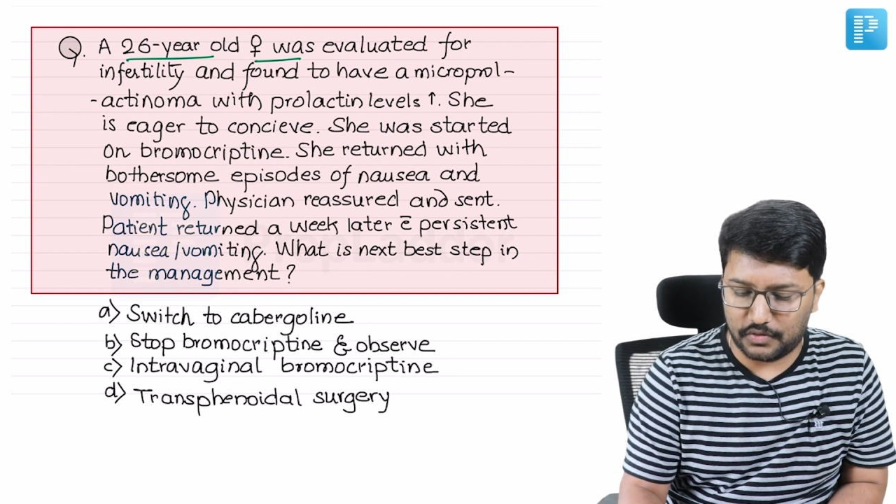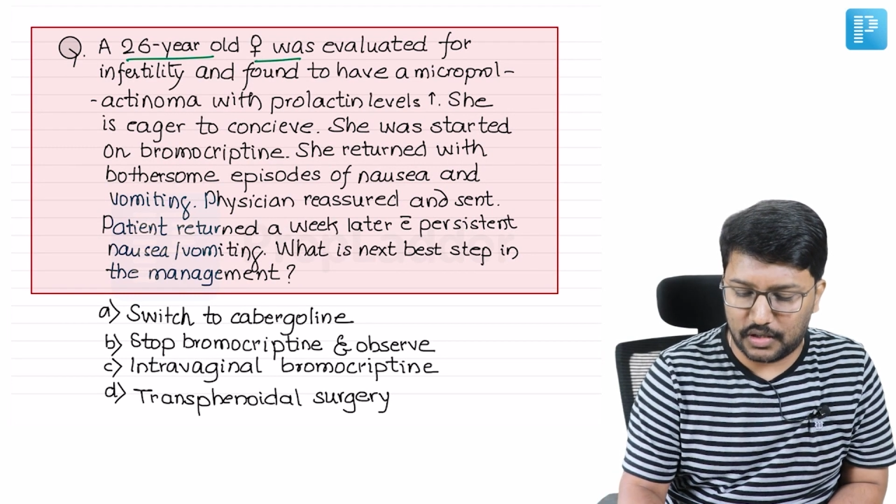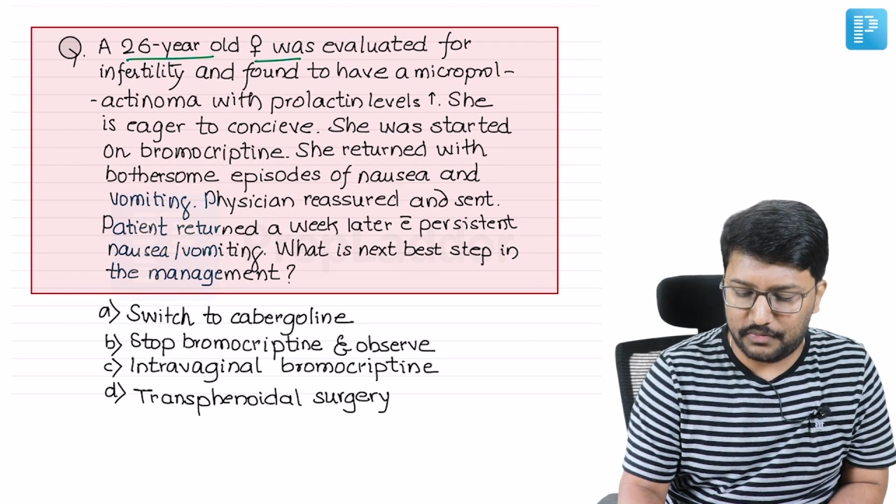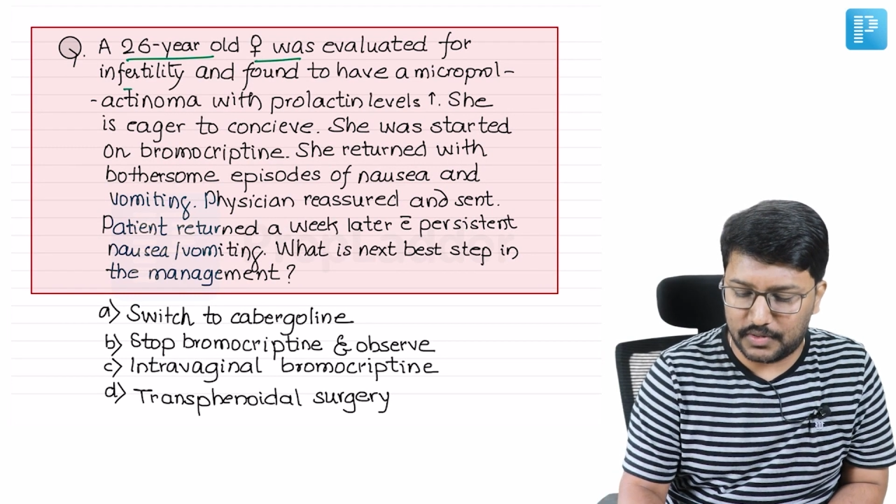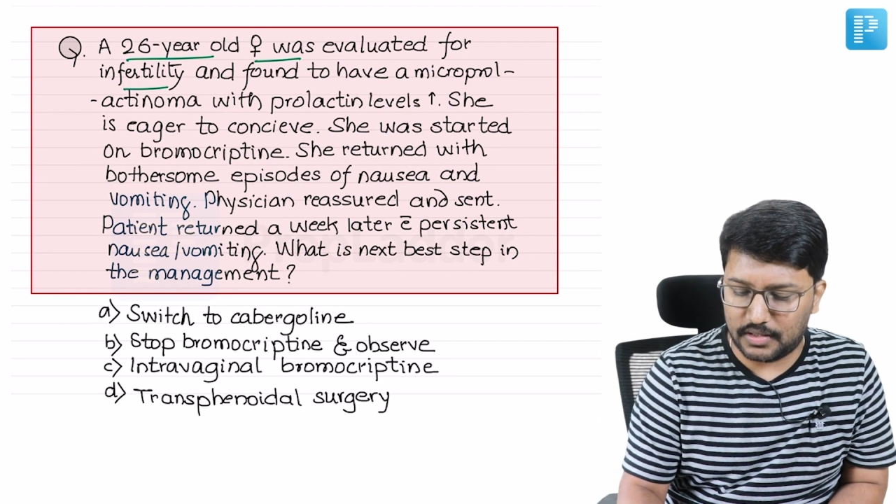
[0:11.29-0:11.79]

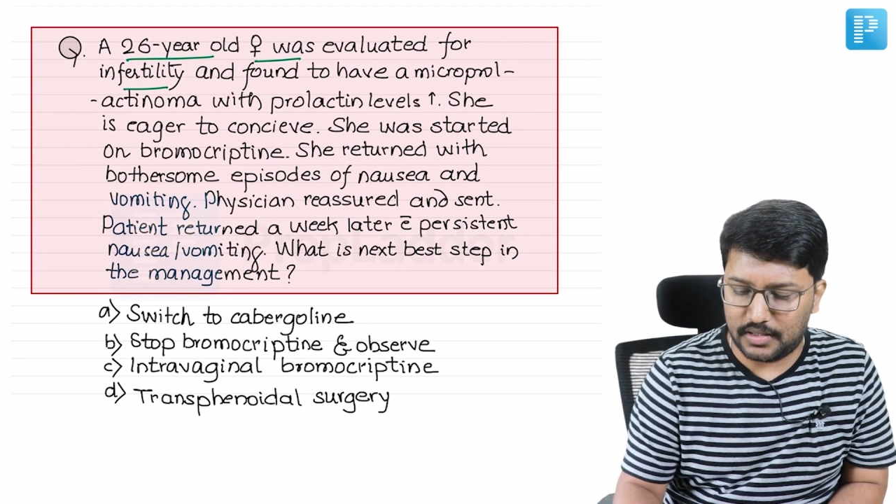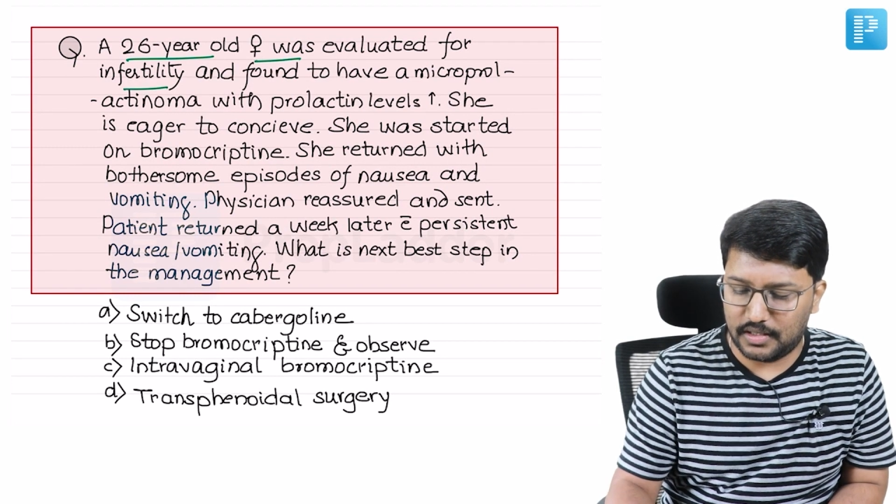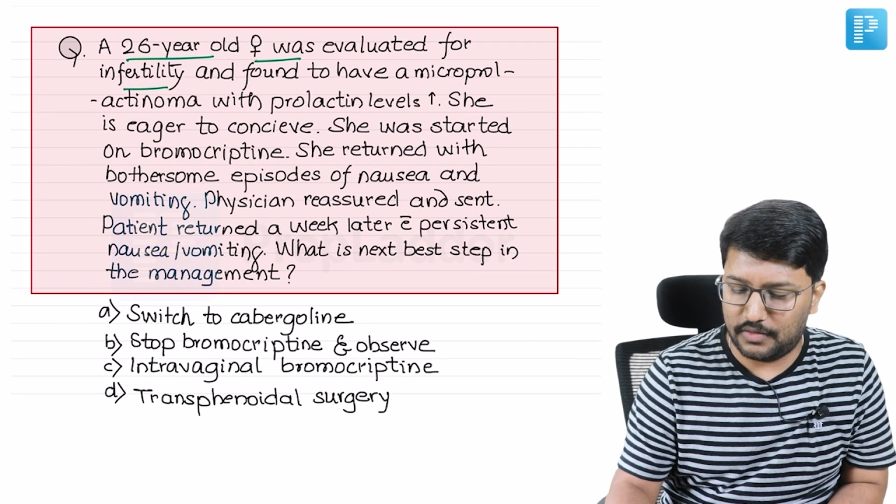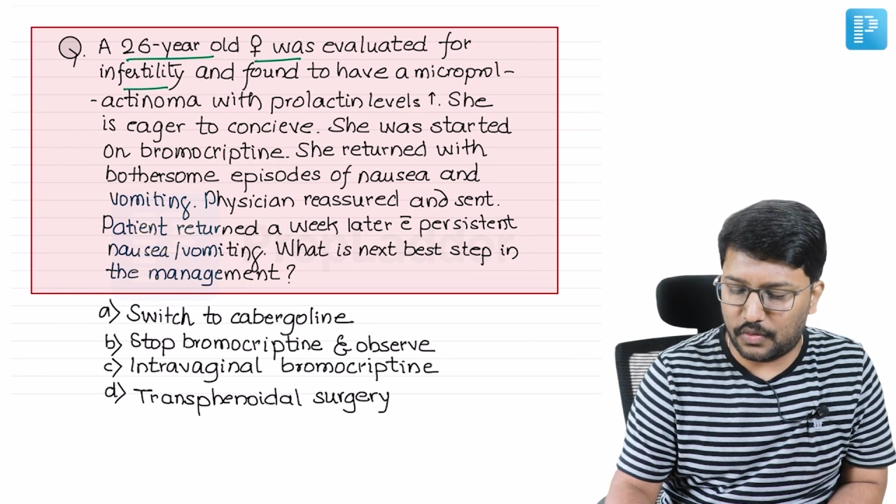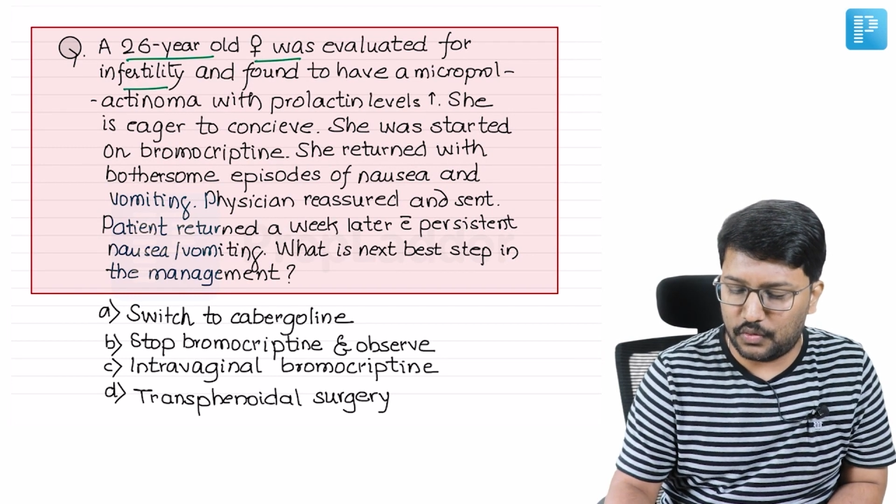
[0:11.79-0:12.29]
for
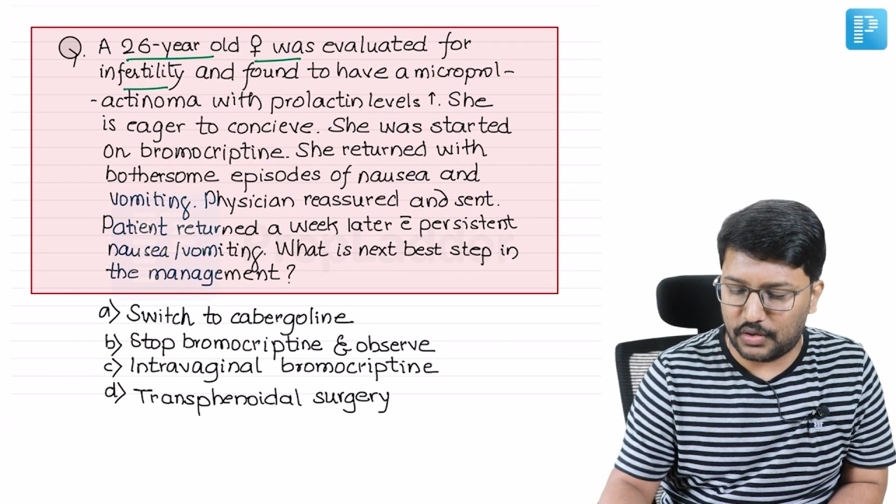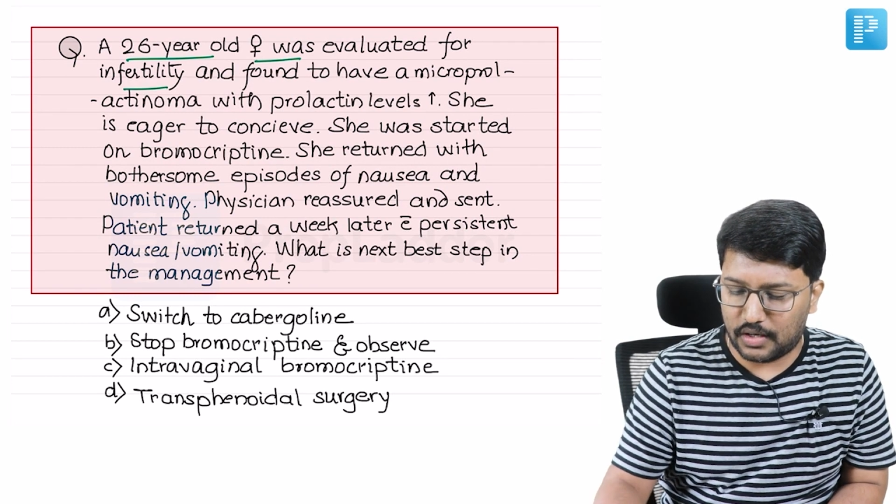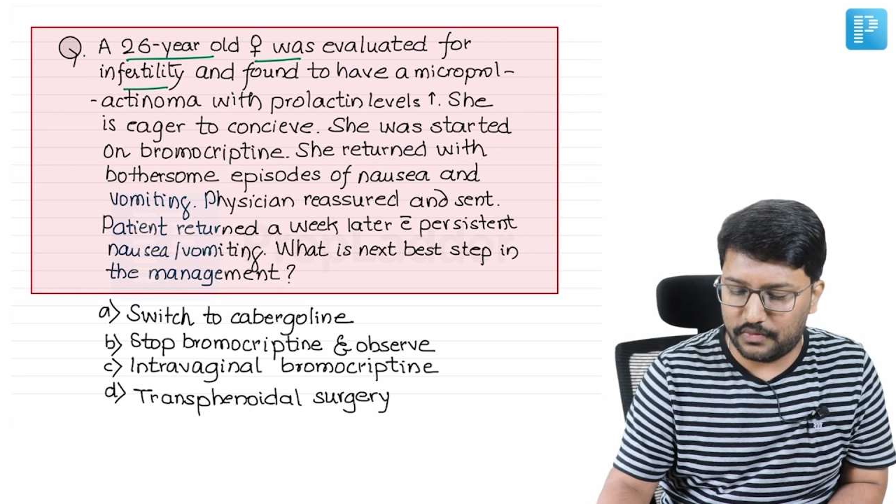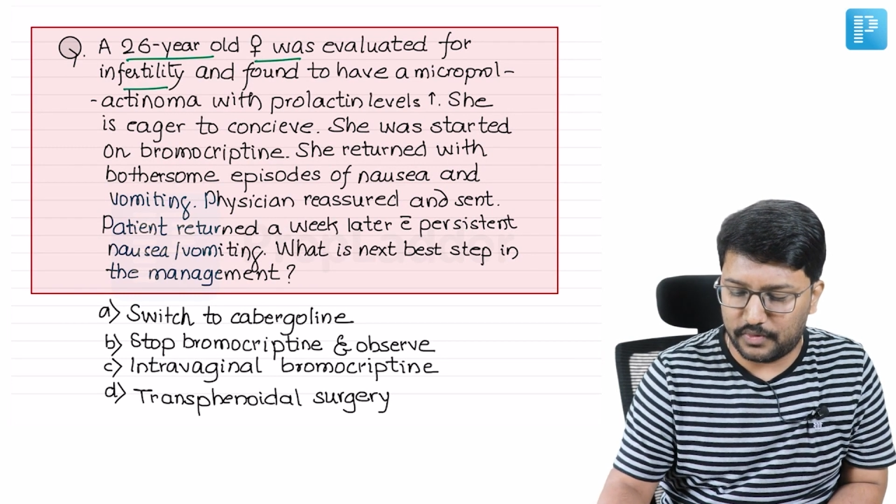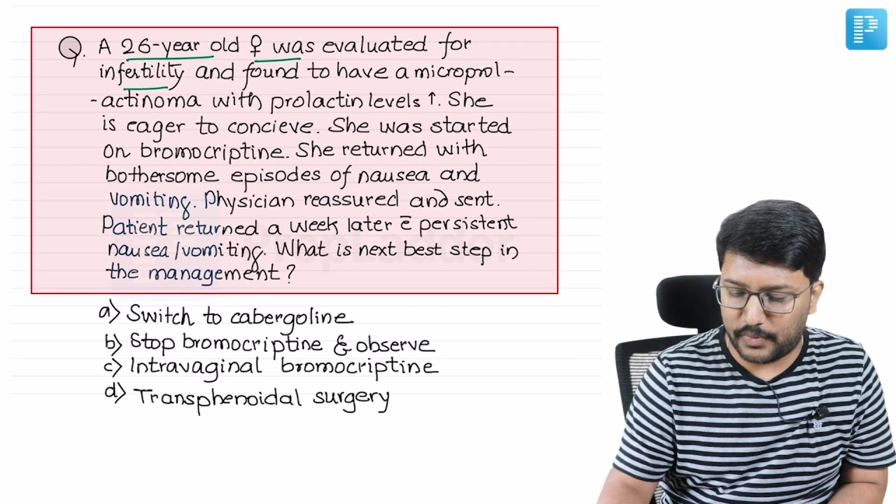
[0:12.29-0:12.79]
infertility and found to
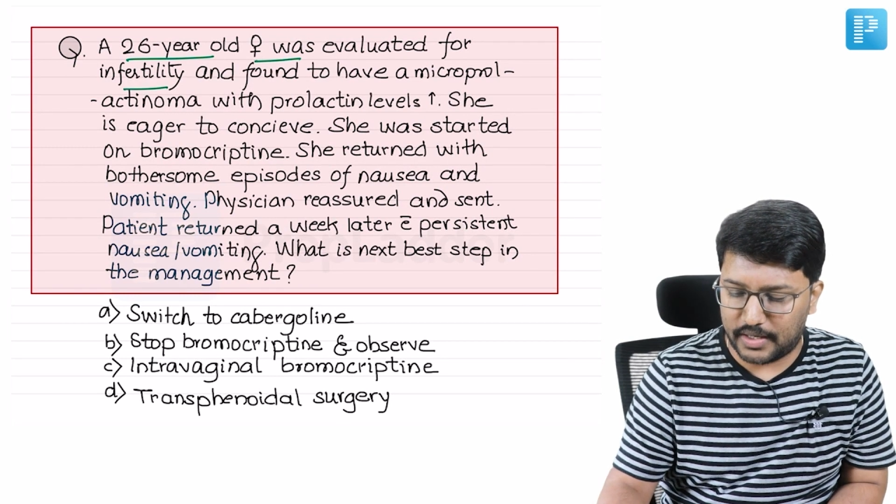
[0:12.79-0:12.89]
have